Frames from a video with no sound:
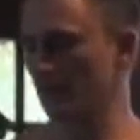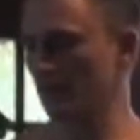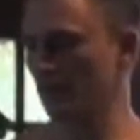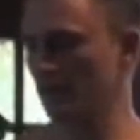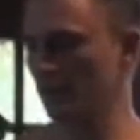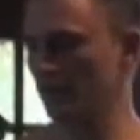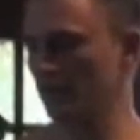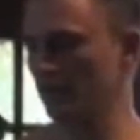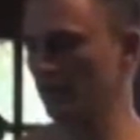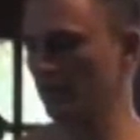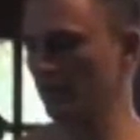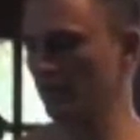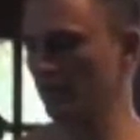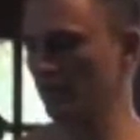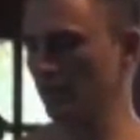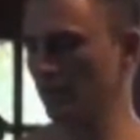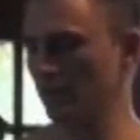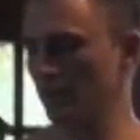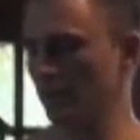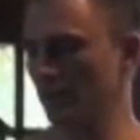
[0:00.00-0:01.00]
The
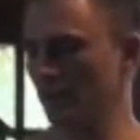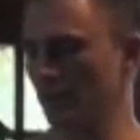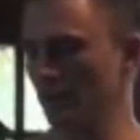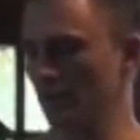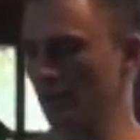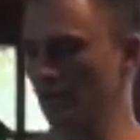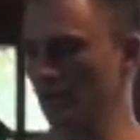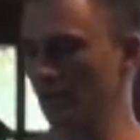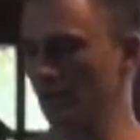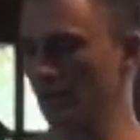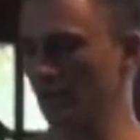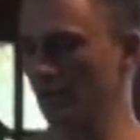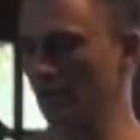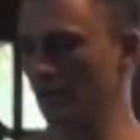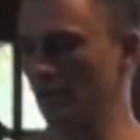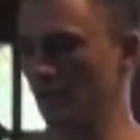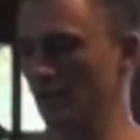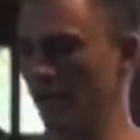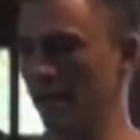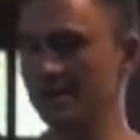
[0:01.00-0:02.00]

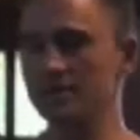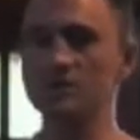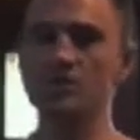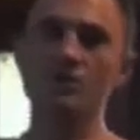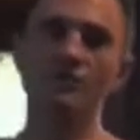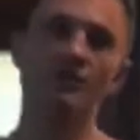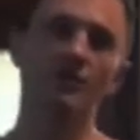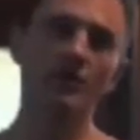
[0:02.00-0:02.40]
extra